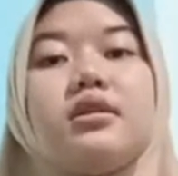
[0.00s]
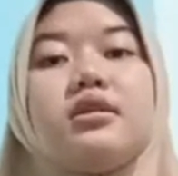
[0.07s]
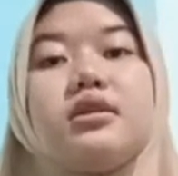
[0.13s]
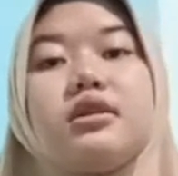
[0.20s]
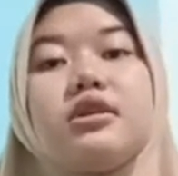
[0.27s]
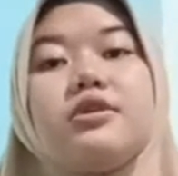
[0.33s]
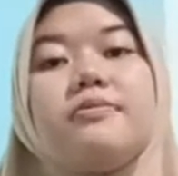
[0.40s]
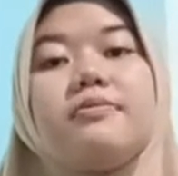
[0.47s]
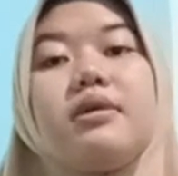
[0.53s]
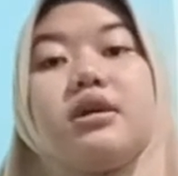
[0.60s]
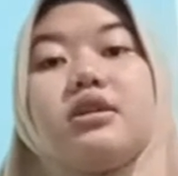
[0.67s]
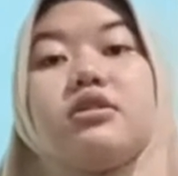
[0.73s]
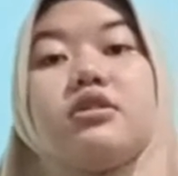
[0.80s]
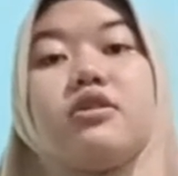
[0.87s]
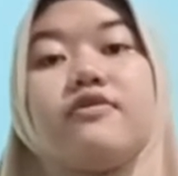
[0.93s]
The
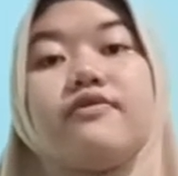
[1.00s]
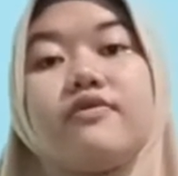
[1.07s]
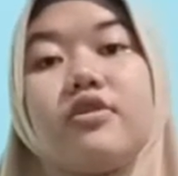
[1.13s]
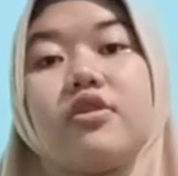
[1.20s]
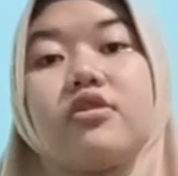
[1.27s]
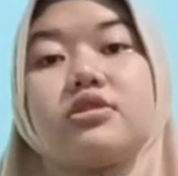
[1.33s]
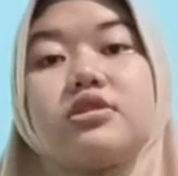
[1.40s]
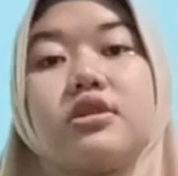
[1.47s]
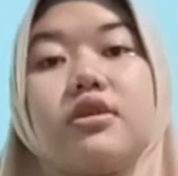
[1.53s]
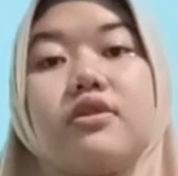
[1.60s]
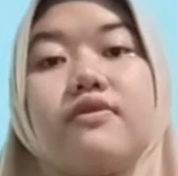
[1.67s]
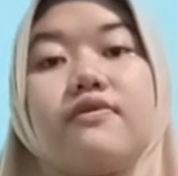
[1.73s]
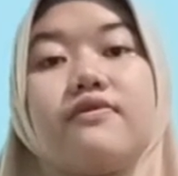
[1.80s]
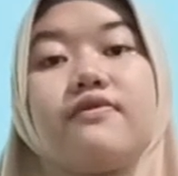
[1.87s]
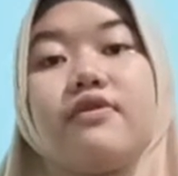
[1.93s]
mining of rocks
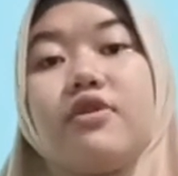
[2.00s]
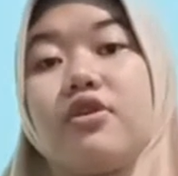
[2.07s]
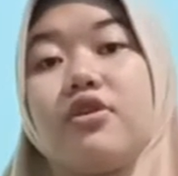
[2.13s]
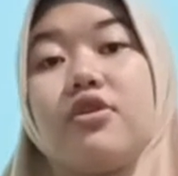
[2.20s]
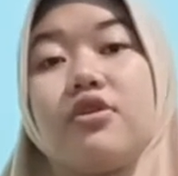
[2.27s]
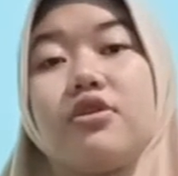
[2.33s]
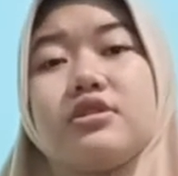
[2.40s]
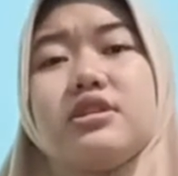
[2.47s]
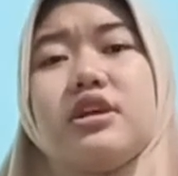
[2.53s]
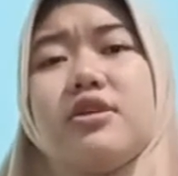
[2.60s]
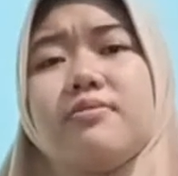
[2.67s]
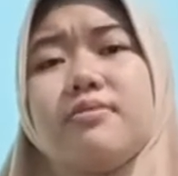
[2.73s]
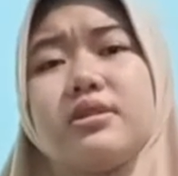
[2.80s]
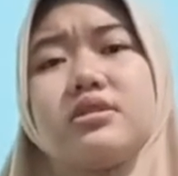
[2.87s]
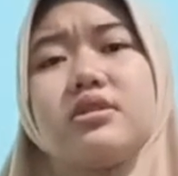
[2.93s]
for their
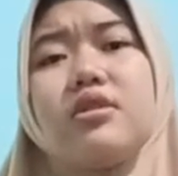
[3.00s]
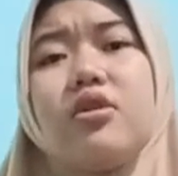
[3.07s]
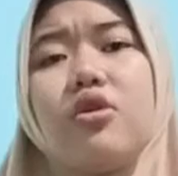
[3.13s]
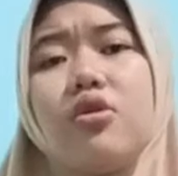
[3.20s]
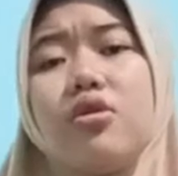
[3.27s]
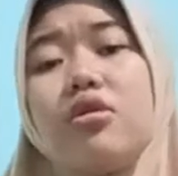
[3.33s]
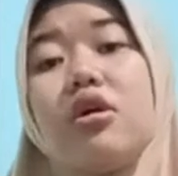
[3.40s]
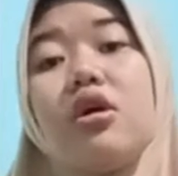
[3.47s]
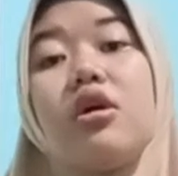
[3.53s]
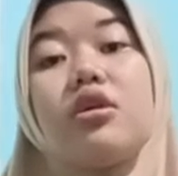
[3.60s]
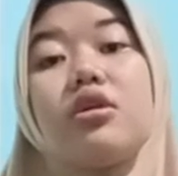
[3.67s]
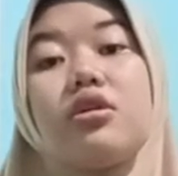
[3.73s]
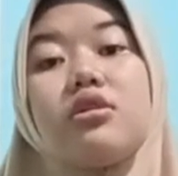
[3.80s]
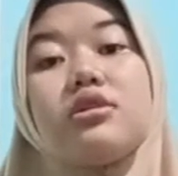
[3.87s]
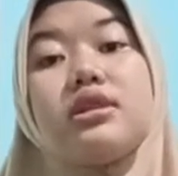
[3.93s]
metal ore
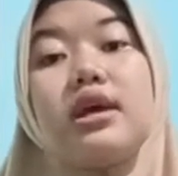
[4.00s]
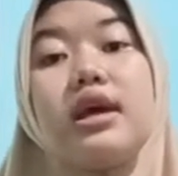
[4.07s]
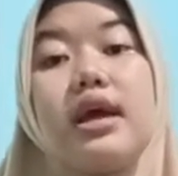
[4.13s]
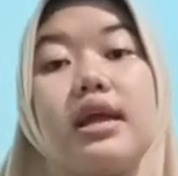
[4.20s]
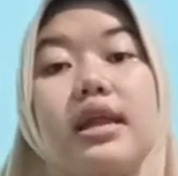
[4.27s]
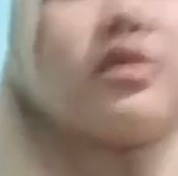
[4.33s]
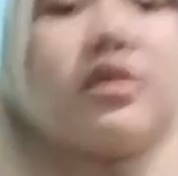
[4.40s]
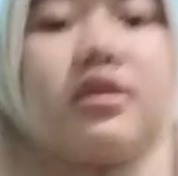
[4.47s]
content